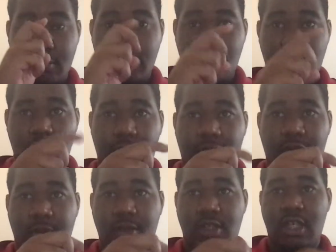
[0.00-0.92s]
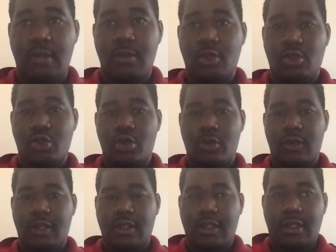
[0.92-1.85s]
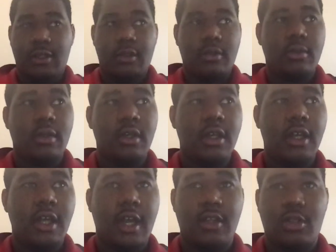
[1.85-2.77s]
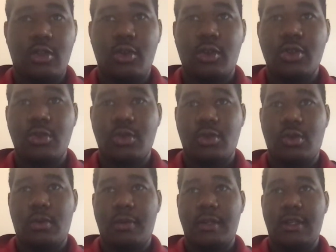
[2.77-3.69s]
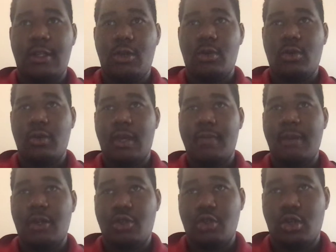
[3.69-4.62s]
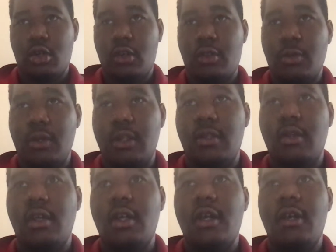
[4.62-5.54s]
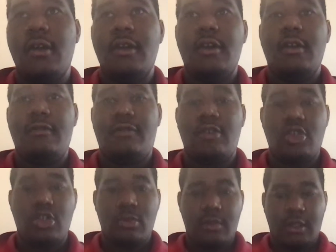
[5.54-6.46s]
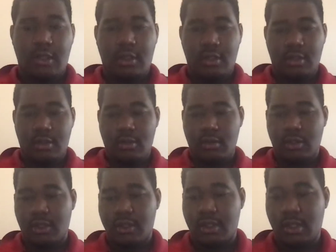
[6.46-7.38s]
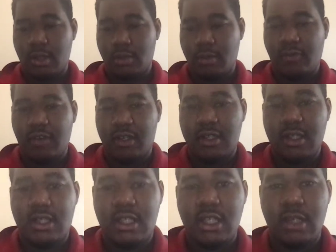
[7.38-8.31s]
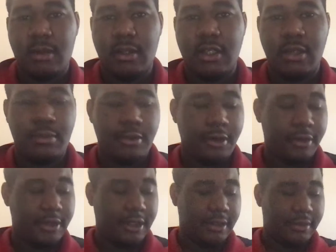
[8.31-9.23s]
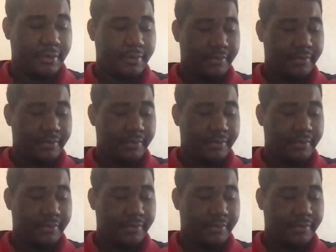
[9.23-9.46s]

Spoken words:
the Phipps, Jamie and Zoe, and the Doctor as well, but then they all head back to Earth when Fuchsium does fix his team out temporarily.